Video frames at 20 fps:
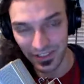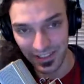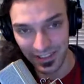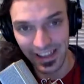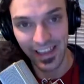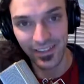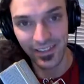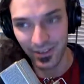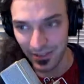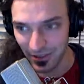
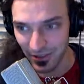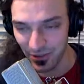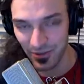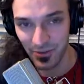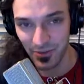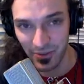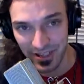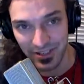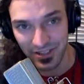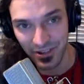together and do the
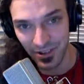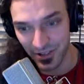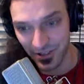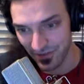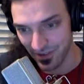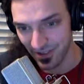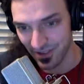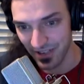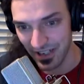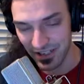research
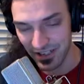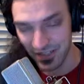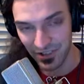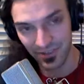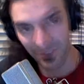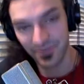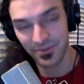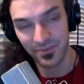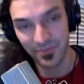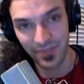for each of
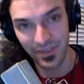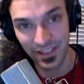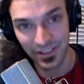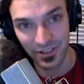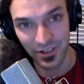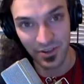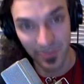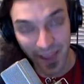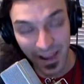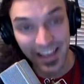the each
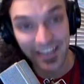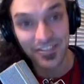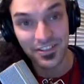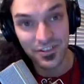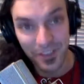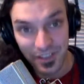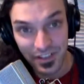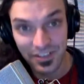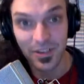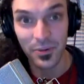of the bands
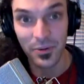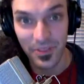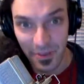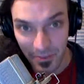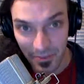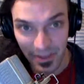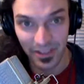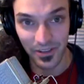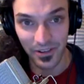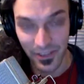just so in the
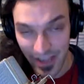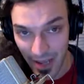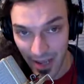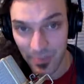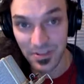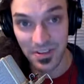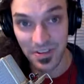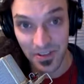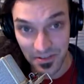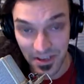middle of the
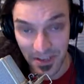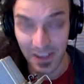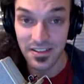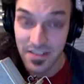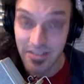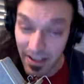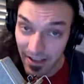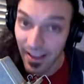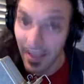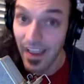episodes I can
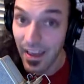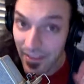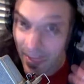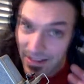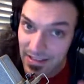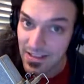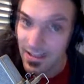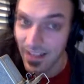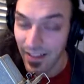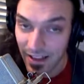say, hey,
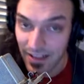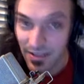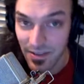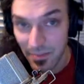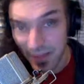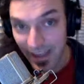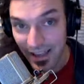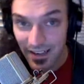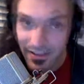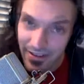that's the London
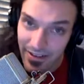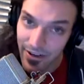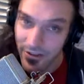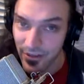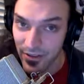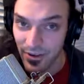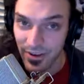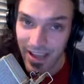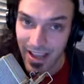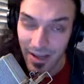band and their
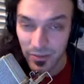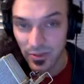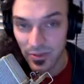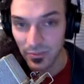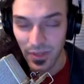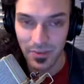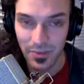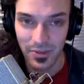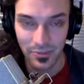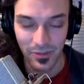third album,
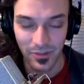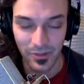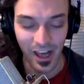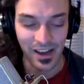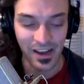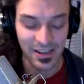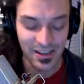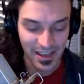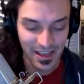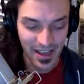blah blah blah.
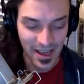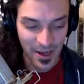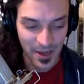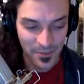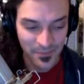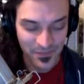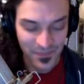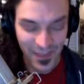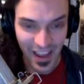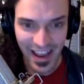
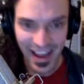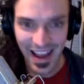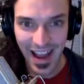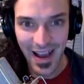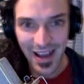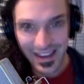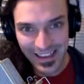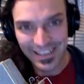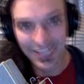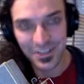
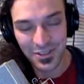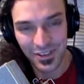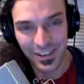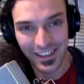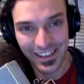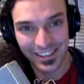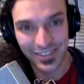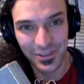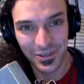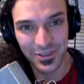In
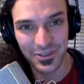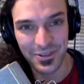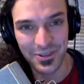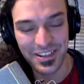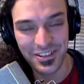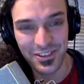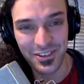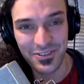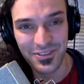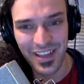in doing the
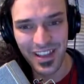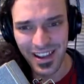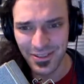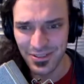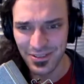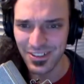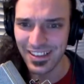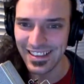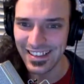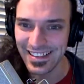research of that, I
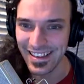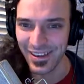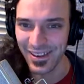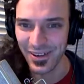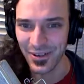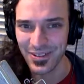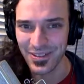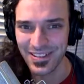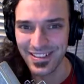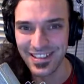was like,
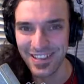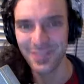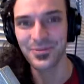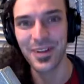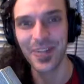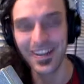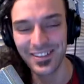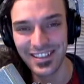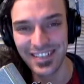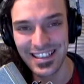oh, this
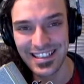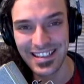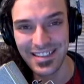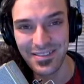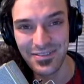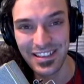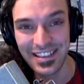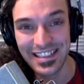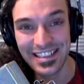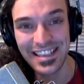record doesn't
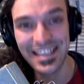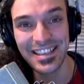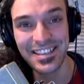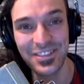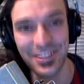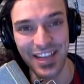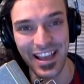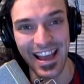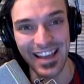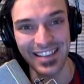even
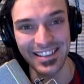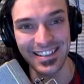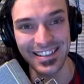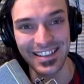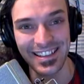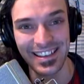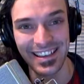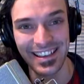exist yet.